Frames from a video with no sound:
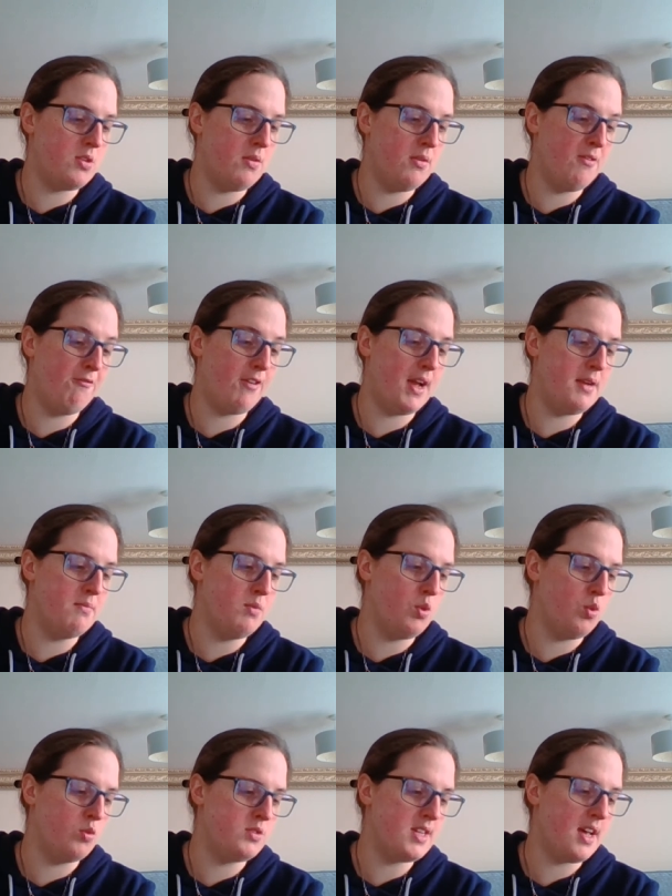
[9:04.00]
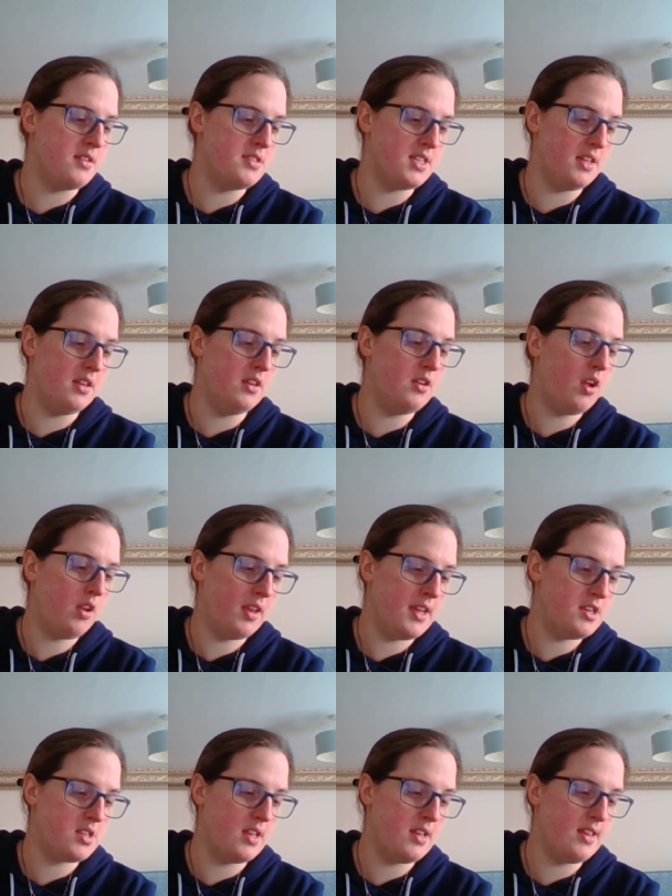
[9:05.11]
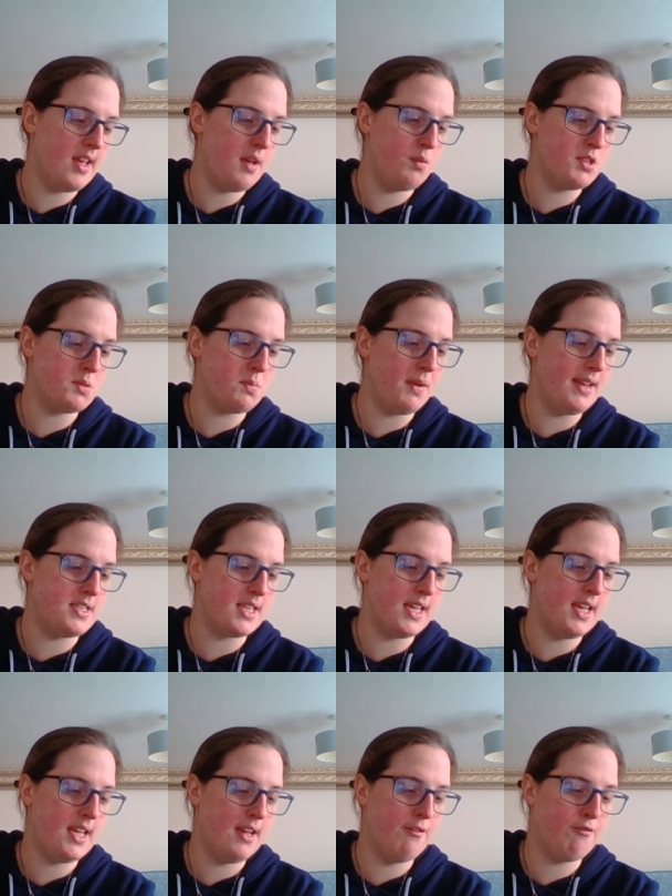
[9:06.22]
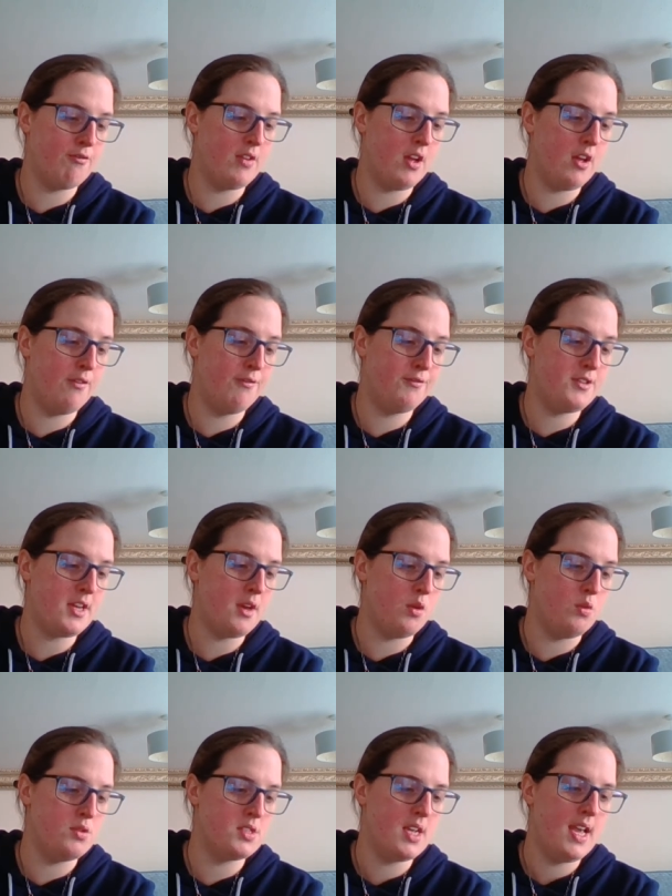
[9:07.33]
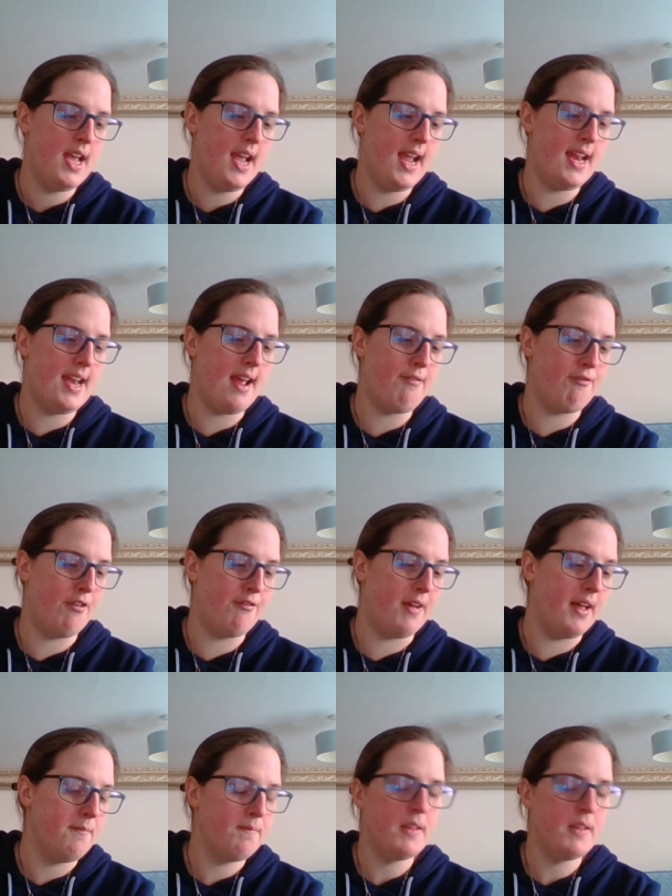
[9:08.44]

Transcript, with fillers: uh, find more does, and the knowledge that there was plenty of, of does in Efrafa.